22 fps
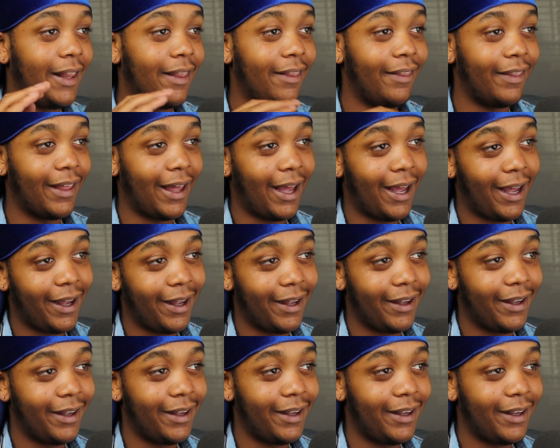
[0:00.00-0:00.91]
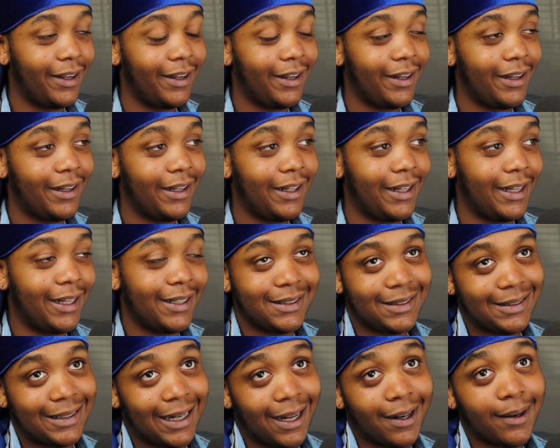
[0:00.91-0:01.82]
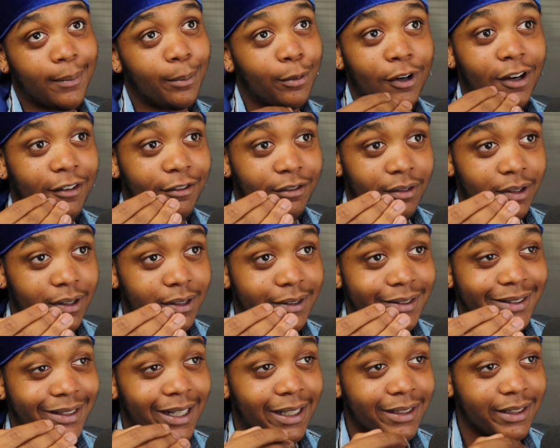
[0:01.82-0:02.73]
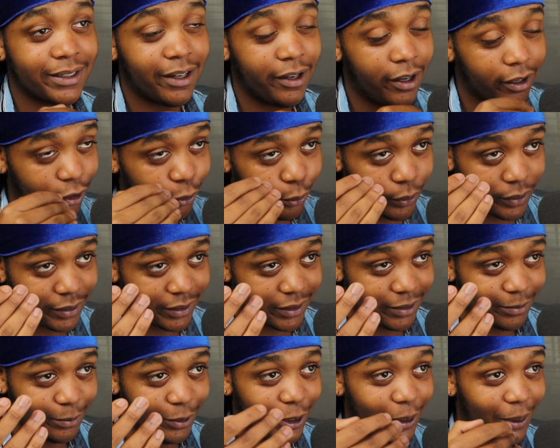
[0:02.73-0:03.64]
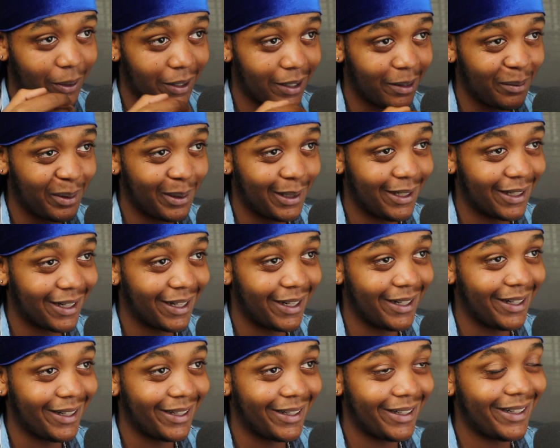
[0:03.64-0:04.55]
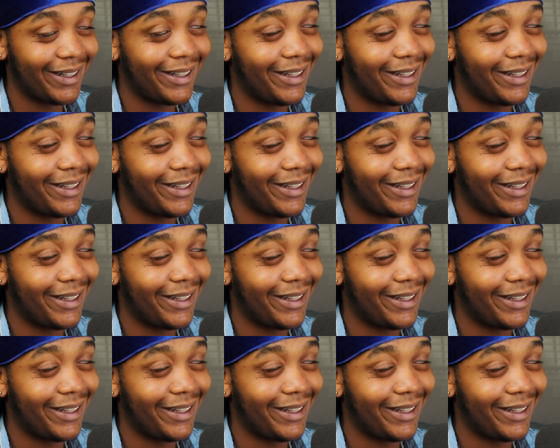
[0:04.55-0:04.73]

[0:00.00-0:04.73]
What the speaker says: That is not a preference. That's colorism. You know what I mean? Like.